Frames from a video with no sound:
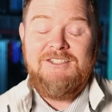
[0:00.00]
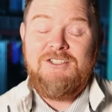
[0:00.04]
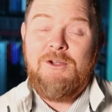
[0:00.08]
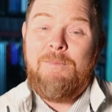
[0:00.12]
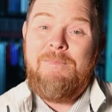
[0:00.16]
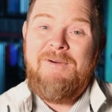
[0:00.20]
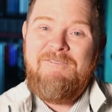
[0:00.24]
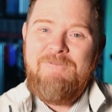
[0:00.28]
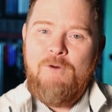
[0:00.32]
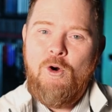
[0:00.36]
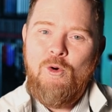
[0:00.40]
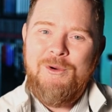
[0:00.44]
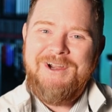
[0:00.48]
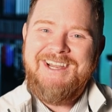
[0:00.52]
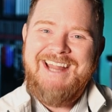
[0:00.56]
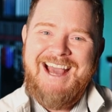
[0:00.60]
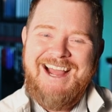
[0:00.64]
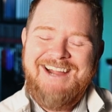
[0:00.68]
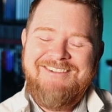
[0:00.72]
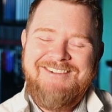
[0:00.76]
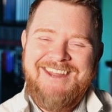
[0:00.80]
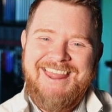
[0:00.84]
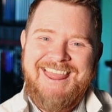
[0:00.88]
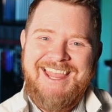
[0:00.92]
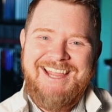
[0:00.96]
So before we
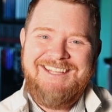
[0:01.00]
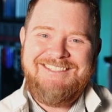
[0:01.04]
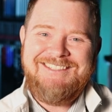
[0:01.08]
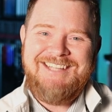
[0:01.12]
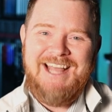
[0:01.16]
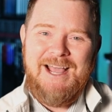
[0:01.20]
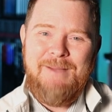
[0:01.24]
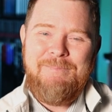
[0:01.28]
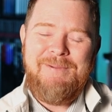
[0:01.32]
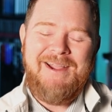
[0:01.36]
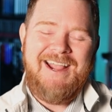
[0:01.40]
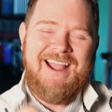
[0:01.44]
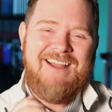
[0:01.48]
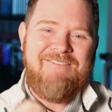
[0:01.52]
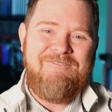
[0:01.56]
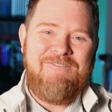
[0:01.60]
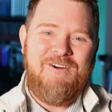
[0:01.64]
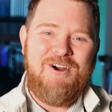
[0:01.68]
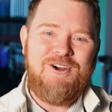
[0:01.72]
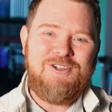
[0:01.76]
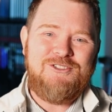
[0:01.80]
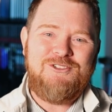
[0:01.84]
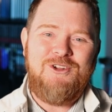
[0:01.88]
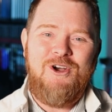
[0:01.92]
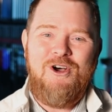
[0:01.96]
dive into today's topic, I
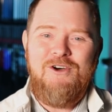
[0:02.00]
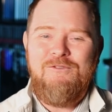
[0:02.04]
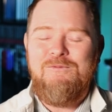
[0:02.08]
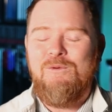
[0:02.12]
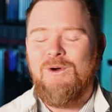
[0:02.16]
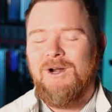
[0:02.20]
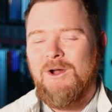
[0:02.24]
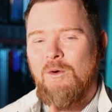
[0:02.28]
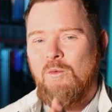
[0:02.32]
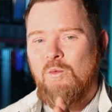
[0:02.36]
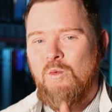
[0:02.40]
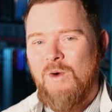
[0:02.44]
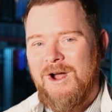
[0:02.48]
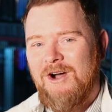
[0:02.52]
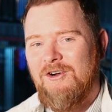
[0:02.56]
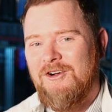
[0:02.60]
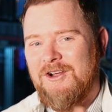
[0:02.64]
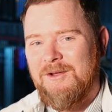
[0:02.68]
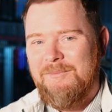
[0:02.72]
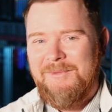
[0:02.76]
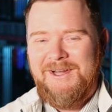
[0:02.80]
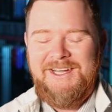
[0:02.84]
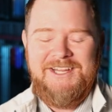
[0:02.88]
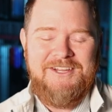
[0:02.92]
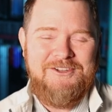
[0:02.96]
first off want to
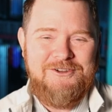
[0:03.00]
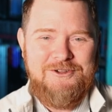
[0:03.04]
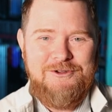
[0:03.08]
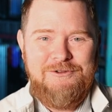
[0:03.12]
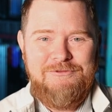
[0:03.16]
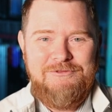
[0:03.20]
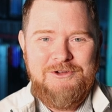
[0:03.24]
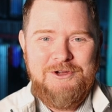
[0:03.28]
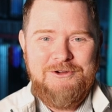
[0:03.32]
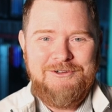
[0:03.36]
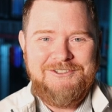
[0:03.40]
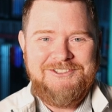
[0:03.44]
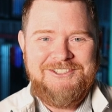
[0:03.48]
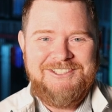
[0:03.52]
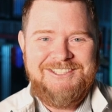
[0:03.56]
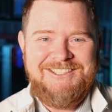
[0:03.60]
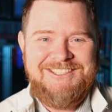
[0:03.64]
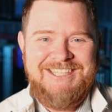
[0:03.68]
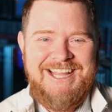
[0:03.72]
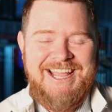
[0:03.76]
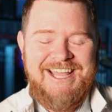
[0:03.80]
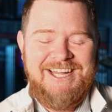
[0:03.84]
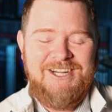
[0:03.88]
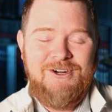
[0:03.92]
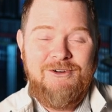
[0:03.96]
welcome any new viewers to the
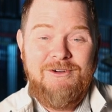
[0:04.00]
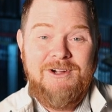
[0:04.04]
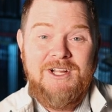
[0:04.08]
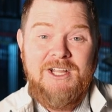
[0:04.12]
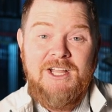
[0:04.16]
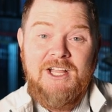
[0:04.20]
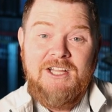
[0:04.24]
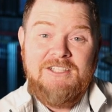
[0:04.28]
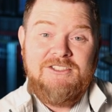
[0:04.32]
channel.